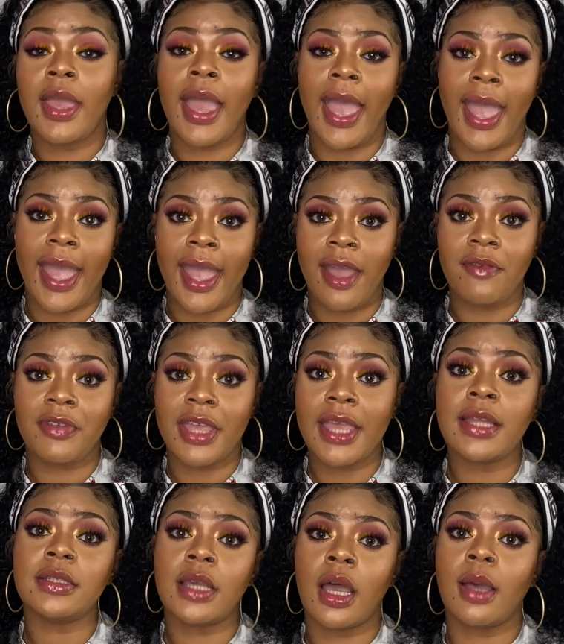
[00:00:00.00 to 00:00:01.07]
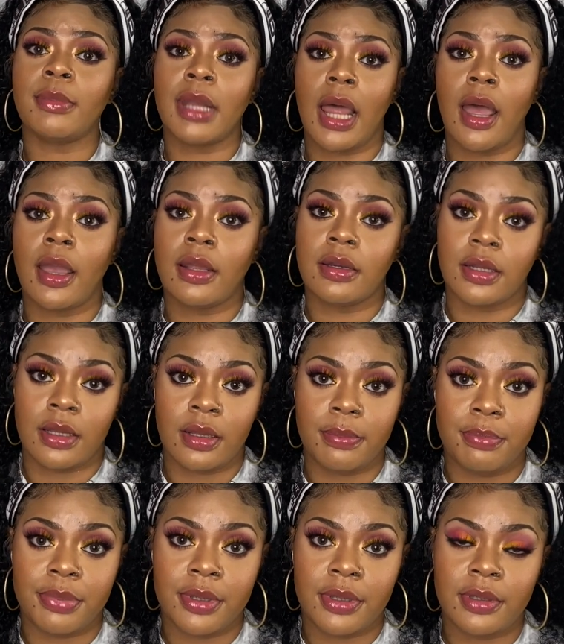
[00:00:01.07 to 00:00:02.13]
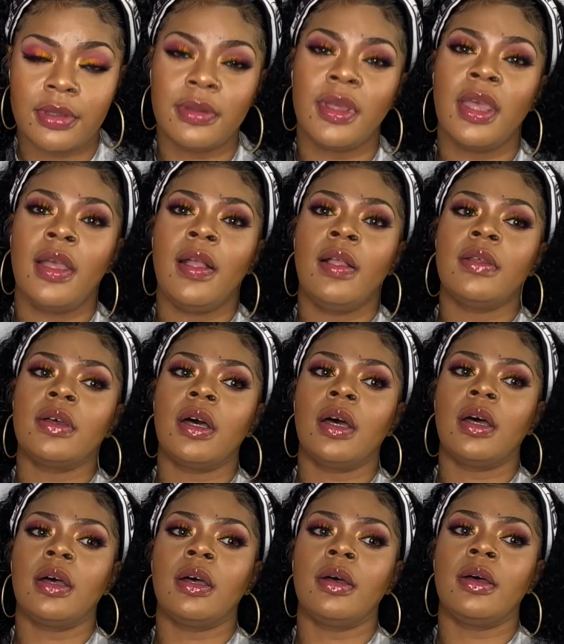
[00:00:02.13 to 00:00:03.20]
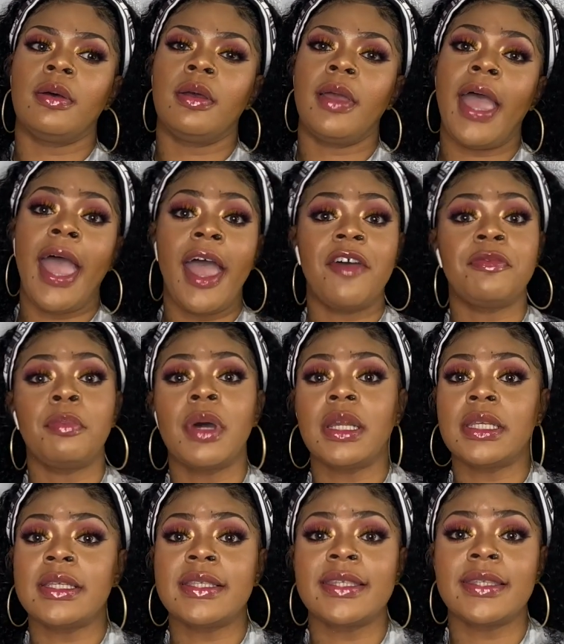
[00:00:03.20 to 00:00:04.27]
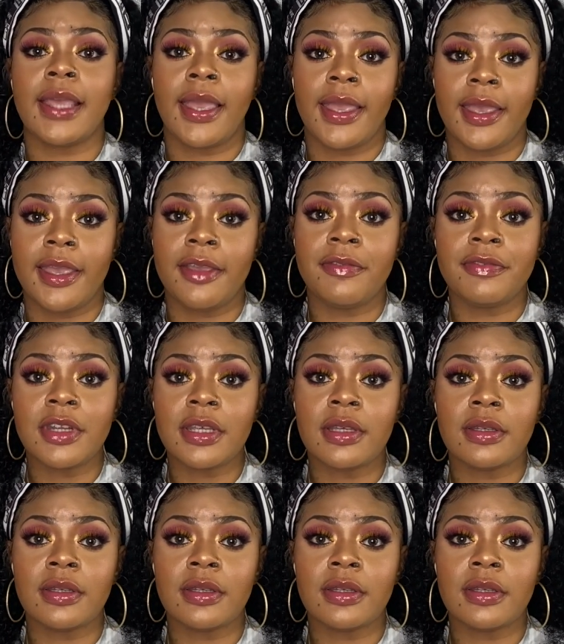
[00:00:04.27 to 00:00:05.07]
have income lined up, have money saved.